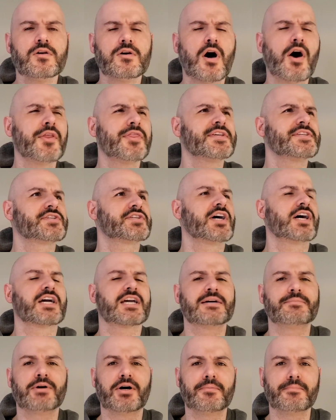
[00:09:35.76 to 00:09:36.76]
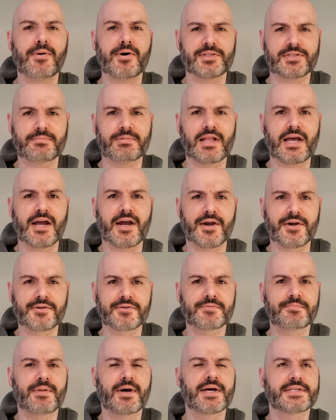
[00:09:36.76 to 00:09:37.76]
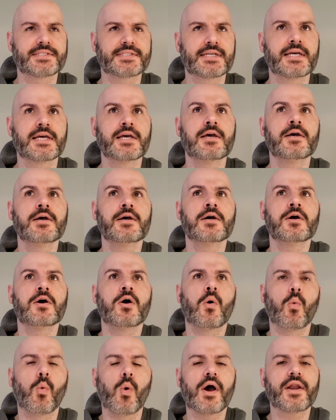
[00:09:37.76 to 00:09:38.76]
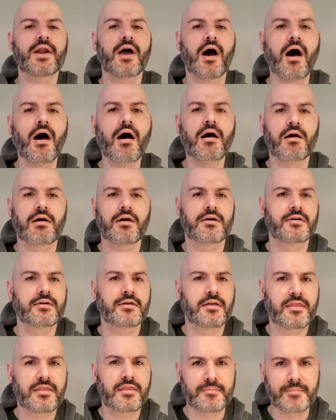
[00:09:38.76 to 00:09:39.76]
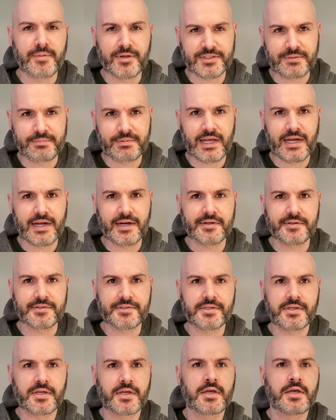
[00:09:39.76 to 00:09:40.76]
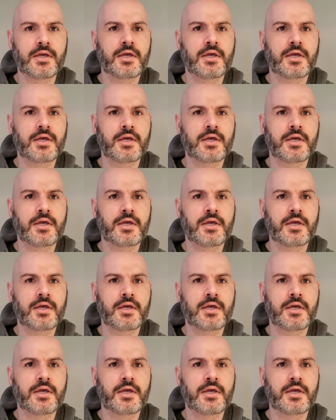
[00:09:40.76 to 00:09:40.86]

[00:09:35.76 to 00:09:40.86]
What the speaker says: All this talk about multipliers, but what are the multipliers?